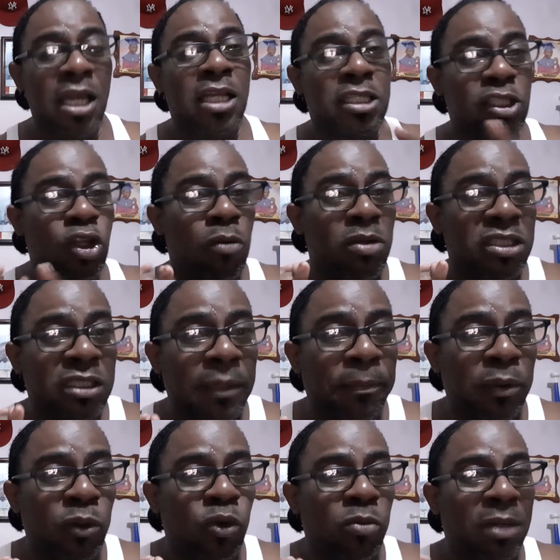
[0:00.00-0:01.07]
so much
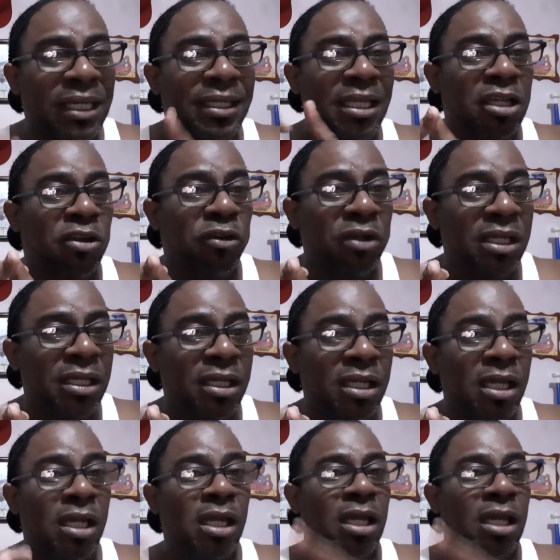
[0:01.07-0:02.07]
diploma, degree,